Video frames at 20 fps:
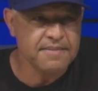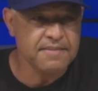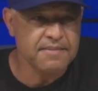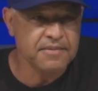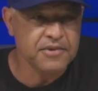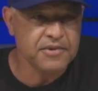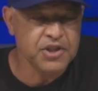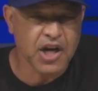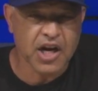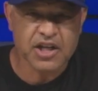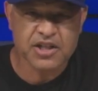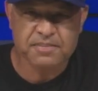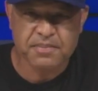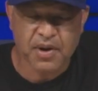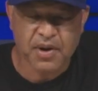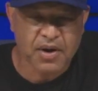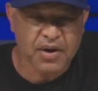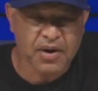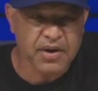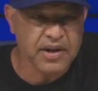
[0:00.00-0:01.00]
Josh
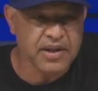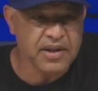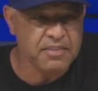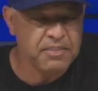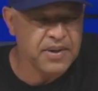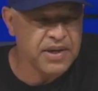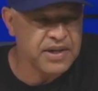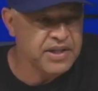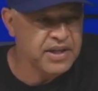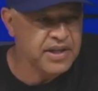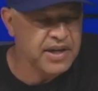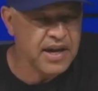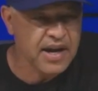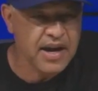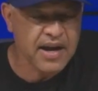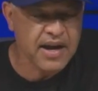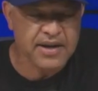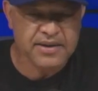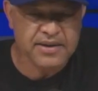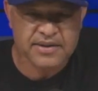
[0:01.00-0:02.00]
Bard and the pitching
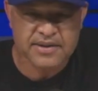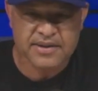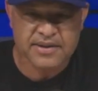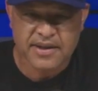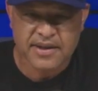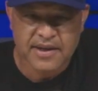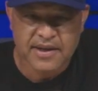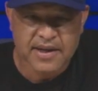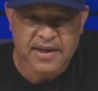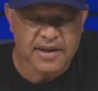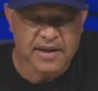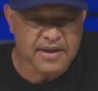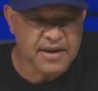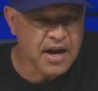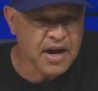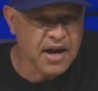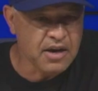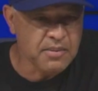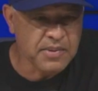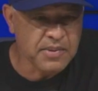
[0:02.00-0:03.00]
guys,
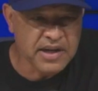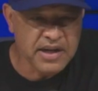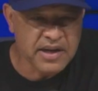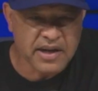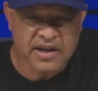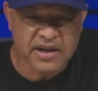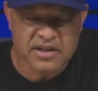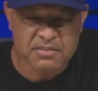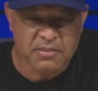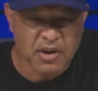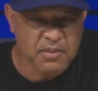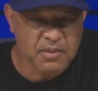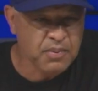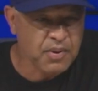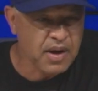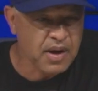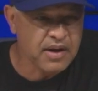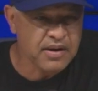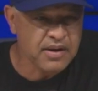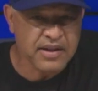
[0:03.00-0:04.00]
Connor McGinnis, Mark
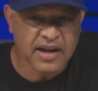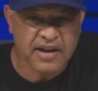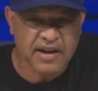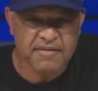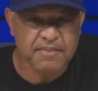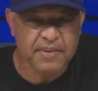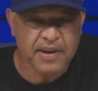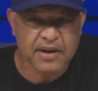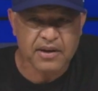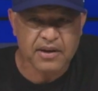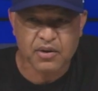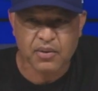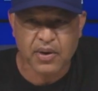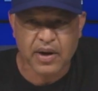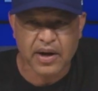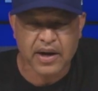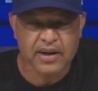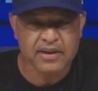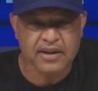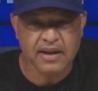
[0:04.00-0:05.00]
Pryor, they've been
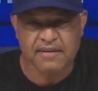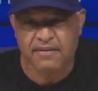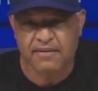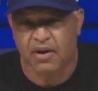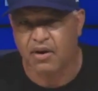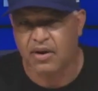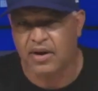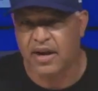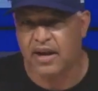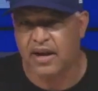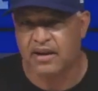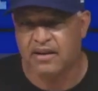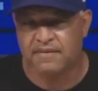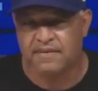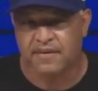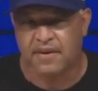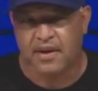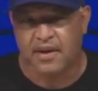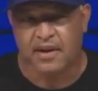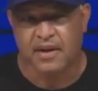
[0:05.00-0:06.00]
great. They've all kind
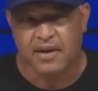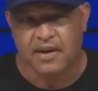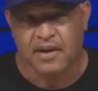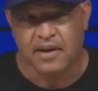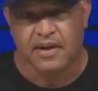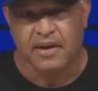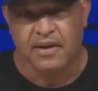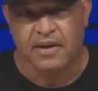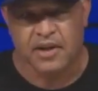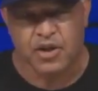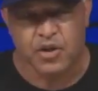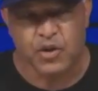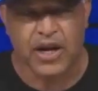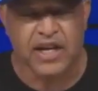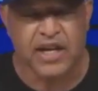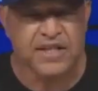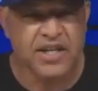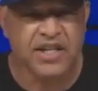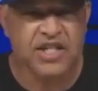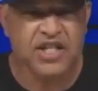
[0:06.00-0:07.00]
of the
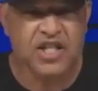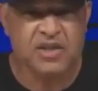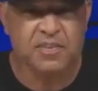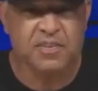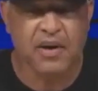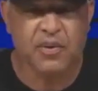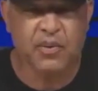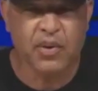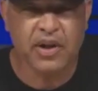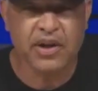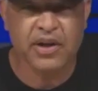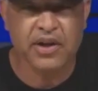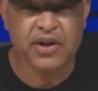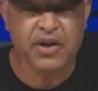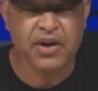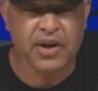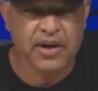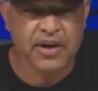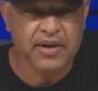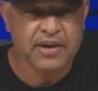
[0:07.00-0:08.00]
transition's been really
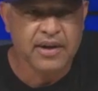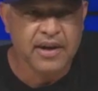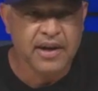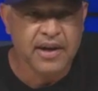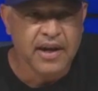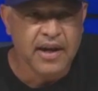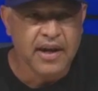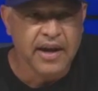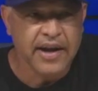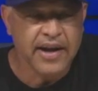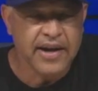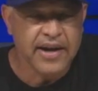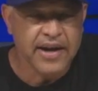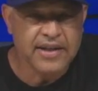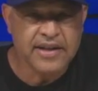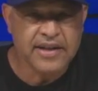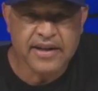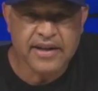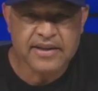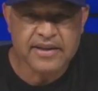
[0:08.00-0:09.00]
good. And I
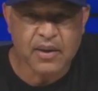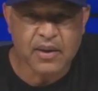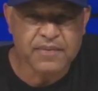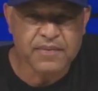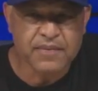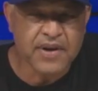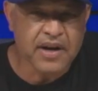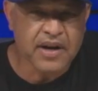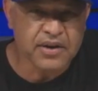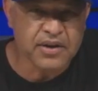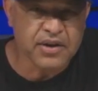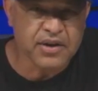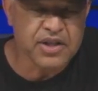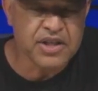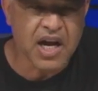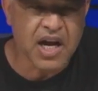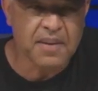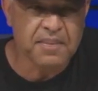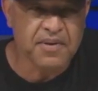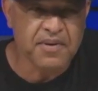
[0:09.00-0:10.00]
think that we've done a good
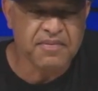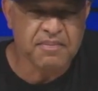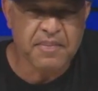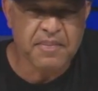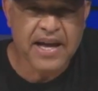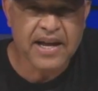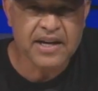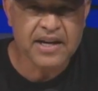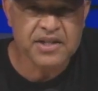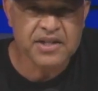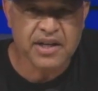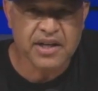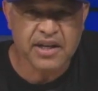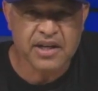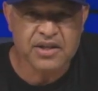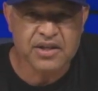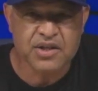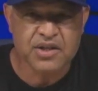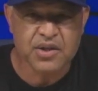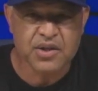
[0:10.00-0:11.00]
job of managing
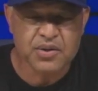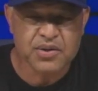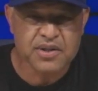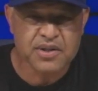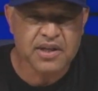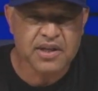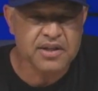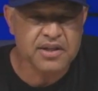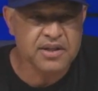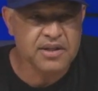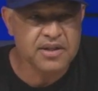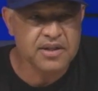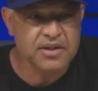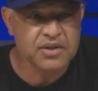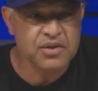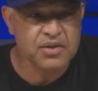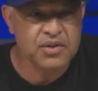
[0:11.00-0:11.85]
his usage.